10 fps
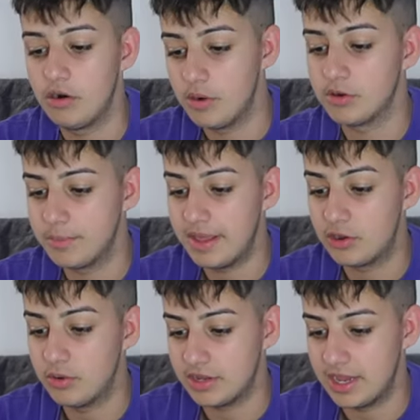Alright, we're gonna play a
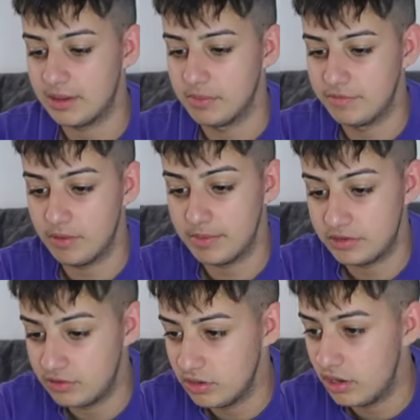quick game. If I
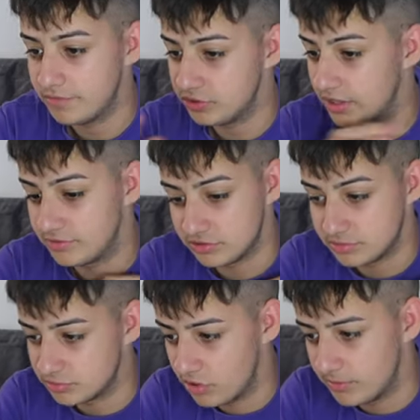make you laugh, then you have to
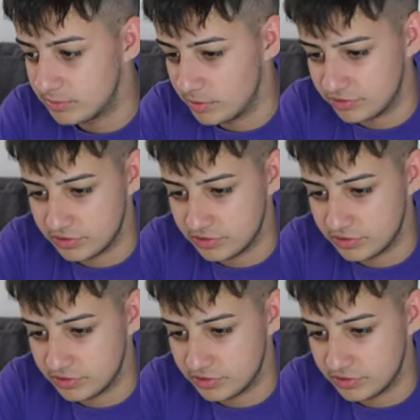subscribe to my